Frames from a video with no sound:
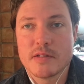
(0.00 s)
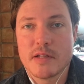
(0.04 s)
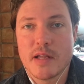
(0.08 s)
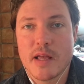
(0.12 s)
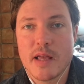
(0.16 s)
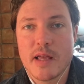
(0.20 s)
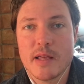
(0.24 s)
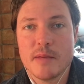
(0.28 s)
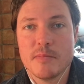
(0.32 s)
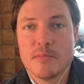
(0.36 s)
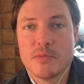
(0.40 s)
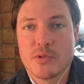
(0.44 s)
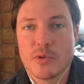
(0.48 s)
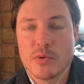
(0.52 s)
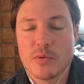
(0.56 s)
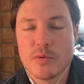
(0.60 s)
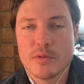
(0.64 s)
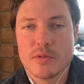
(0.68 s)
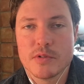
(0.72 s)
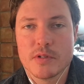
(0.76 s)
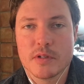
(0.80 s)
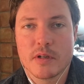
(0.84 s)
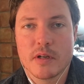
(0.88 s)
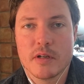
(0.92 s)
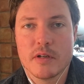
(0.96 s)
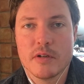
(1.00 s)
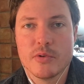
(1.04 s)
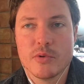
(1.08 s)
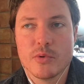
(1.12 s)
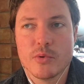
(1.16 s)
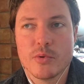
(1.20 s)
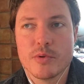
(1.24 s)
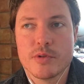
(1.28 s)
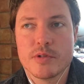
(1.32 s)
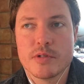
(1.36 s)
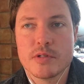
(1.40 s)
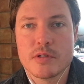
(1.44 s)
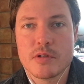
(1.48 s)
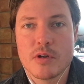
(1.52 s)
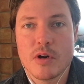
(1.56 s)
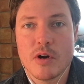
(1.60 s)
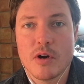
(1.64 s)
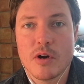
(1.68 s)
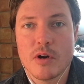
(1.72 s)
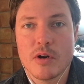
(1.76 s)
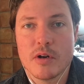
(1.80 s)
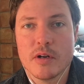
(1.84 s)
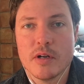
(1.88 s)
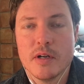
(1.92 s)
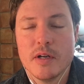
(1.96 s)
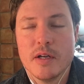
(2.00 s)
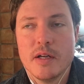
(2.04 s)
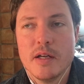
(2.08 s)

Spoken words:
aim towards, a kind of North Star.